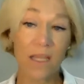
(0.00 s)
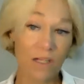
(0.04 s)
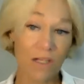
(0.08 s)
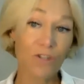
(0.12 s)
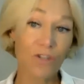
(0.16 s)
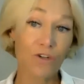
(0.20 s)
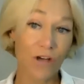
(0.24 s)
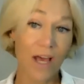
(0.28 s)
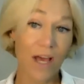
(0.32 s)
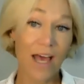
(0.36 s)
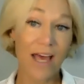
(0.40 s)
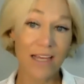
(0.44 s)

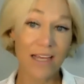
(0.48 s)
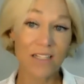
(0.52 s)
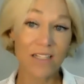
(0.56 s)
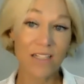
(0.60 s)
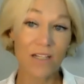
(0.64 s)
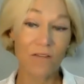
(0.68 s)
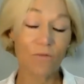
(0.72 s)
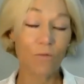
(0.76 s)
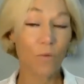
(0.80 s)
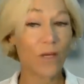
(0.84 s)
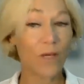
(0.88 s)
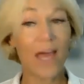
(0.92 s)

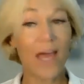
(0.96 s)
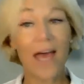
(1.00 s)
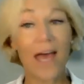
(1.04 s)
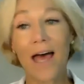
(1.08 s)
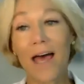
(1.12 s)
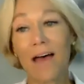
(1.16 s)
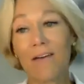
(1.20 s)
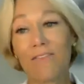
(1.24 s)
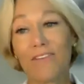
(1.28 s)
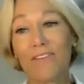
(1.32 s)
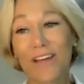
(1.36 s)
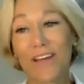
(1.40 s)
interactive. We
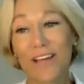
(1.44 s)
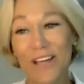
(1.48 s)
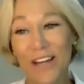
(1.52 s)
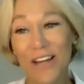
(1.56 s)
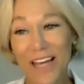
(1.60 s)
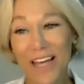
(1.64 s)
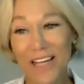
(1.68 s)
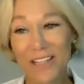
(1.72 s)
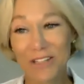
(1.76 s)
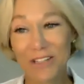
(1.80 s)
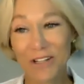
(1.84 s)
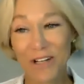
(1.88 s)
have
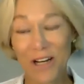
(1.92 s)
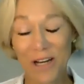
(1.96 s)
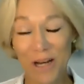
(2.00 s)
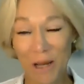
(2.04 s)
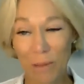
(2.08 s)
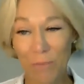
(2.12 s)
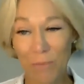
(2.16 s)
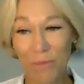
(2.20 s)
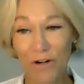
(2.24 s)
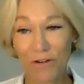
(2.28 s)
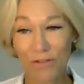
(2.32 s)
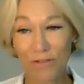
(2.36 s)
collected a
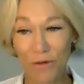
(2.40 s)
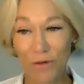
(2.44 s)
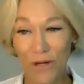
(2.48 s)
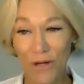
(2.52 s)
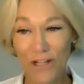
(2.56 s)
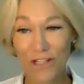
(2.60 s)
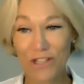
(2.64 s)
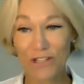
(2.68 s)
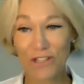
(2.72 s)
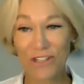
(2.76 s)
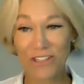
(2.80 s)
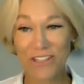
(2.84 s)
number of
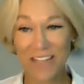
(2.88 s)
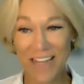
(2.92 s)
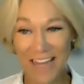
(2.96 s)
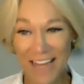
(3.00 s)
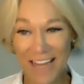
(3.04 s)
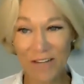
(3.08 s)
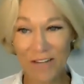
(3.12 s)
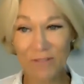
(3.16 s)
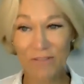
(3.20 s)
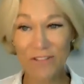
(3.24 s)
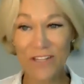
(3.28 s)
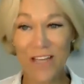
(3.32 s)
questions
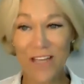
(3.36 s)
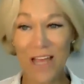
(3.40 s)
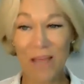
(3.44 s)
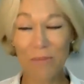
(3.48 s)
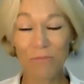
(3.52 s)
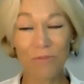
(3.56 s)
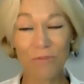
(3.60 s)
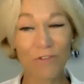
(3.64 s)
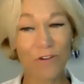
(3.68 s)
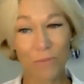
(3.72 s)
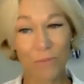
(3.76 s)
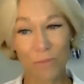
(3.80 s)
ahead of
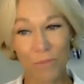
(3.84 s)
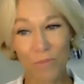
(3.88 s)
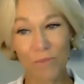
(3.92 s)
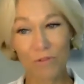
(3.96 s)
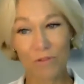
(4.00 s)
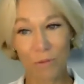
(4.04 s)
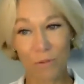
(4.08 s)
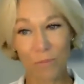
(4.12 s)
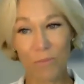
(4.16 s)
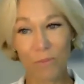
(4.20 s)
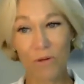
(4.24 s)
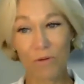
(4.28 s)
time from
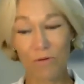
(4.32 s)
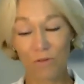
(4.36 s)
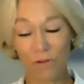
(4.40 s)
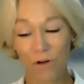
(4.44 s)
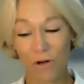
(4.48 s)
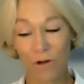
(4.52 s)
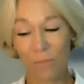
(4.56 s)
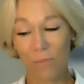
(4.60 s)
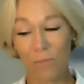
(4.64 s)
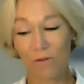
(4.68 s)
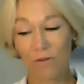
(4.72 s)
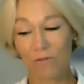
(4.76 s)

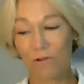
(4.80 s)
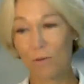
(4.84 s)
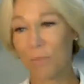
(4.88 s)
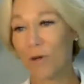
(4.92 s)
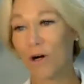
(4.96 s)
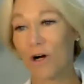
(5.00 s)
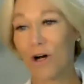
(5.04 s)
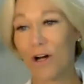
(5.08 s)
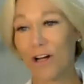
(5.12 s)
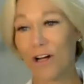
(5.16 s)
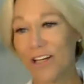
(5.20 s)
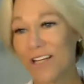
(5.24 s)

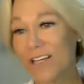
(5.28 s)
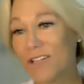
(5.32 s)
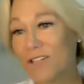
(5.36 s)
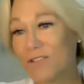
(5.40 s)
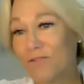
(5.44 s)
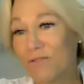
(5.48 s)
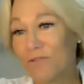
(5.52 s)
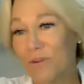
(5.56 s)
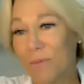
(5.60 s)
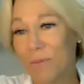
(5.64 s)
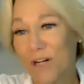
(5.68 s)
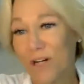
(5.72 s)
our
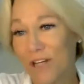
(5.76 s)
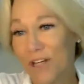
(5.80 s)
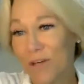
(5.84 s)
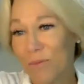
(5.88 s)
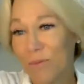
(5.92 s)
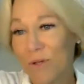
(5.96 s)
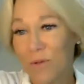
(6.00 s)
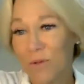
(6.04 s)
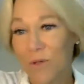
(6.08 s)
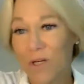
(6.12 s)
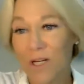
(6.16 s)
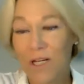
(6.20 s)
audience, from our
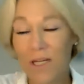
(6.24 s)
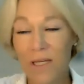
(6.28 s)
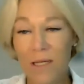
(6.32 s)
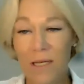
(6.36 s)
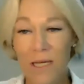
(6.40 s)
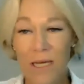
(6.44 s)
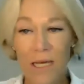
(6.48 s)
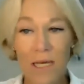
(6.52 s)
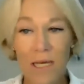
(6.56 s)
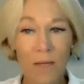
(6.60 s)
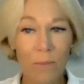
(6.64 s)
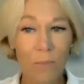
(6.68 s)
community,
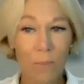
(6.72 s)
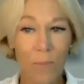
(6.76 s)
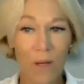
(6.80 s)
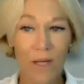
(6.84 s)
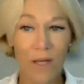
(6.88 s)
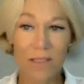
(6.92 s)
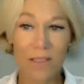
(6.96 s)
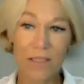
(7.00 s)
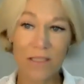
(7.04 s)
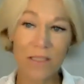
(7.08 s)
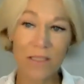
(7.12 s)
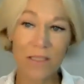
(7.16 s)

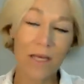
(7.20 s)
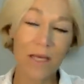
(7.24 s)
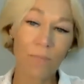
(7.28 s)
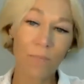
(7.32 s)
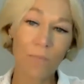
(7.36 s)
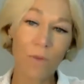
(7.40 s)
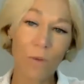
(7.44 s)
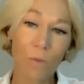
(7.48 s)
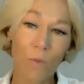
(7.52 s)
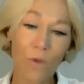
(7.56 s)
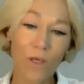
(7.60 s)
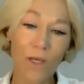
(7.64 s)
but
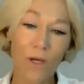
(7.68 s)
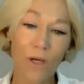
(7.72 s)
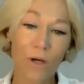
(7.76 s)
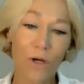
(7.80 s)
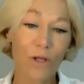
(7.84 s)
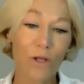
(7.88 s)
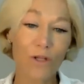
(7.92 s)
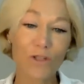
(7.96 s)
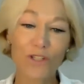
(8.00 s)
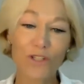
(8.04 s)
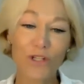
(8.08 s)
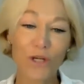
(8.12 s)
we
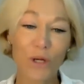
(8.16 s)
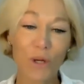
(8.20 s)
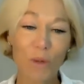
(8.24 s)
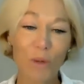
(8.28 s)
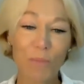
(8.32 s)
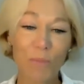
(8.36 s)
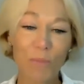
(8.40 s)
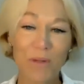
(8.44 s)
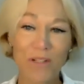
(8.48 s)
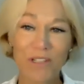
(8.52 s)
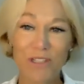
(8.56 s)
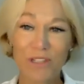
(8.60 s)
are also
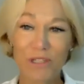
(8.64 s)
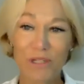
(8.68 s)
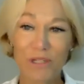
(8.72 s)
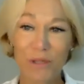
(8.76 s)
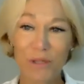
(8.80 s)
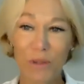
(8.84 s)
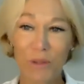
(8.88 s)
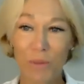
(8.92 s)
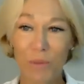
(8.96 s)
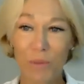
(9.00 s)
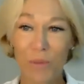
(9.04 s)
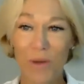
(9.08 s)
open
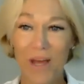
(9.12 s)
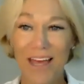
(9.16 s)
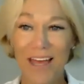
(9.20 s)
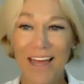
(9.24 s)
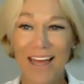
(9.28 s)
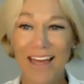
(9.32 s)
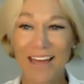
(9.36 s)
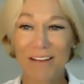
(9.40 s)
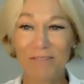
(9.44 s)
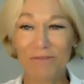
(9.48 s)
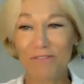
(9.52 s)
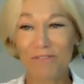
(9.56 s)
to
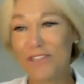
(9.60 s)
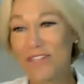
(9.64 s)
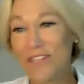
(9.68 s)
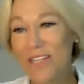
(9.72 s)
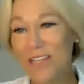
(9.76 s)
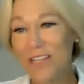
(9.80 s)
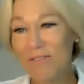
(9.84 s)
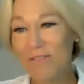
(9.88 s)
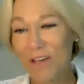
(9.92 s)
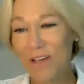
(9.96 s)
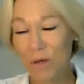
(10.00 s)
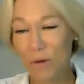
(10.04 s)

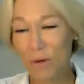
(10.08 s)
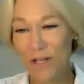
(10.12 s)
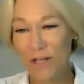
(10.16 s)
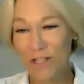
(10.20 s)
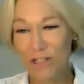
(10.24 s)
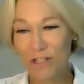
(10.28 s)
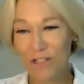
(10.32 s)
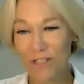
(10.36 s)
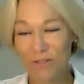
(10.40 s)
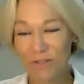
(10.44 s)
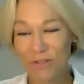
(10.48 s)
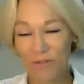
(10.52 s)
receiving
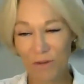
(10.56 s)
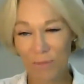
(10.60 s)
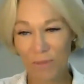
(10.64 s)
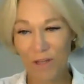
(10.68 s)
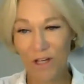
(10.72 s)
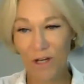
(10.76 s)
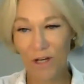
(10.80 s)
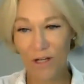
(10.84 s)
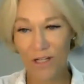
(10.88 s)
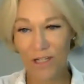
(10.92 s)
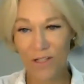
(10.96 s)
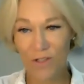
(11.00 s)
questions from
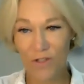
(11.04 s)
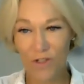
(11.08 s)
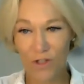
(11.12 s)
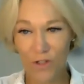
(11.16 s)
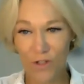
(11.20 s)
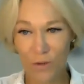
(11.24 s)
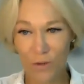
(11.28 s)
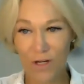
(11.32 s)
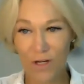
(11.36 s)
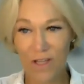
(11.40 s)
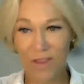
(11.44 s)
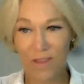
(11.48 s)
the audience
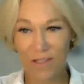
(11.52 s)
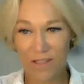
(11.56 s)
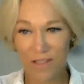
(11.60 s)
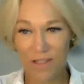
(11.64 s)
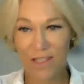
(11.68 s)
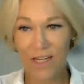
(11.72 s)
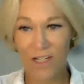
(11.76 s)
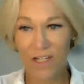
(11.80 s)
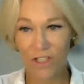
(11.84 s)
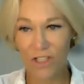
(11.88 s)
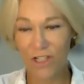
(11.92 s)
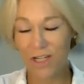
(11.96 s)
during the
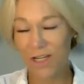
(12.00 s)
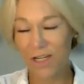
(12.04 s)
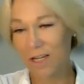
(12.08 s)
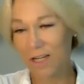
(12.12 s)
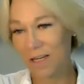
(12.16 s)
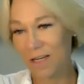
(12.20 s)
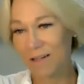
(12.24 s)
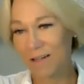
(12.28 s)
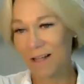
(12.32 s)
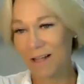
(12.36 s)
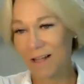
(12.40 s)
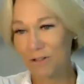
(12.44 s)
session,
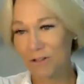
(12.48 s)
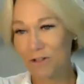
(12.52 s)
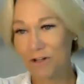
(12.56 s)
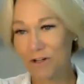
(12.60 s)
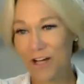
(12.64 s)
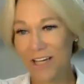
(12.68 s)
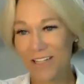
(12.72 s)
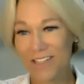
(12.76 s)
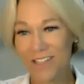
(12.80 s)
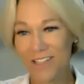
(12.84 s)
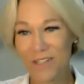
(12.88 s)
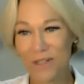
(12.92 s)
and I'll
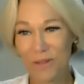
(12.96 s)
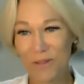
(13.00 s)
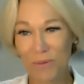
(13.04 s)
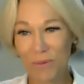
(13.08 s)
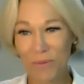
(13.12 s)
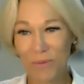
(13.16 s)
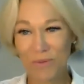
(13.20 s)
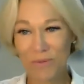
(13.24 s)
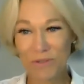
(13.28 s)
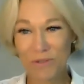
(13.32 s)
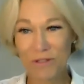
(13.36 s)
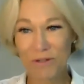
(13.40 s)
try
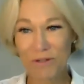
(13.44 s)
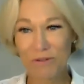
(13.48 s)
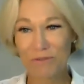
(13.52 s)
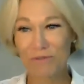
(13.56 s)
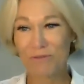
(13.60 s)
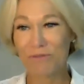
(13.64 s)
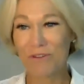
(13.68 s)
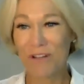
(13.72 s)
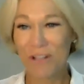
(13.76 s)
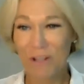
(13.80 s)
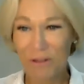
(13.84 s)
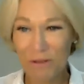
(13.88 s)
to
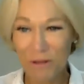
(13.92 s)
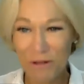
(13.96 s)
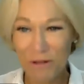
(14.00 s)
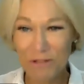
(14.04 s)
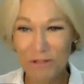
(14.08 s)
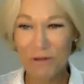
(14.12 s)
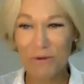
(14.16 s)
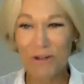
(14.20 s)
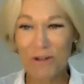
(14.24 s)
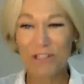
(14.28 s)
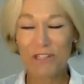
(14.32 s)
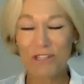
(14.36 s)
funnel
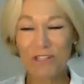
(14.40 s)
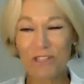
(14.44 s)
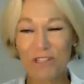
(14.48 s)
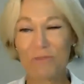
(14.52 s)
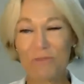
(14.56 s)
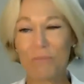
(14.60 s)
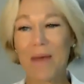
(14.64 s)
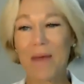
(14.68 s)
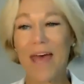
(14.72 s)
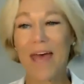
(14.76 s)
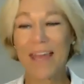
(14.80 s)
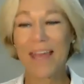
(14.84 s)
those
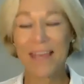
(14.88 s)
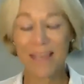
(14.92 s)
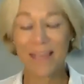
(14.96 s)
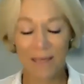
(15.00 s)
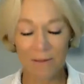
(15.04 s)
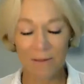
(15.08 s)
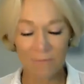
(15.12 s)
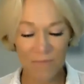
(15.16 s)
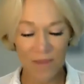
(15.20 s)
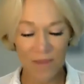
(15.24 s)
questions back.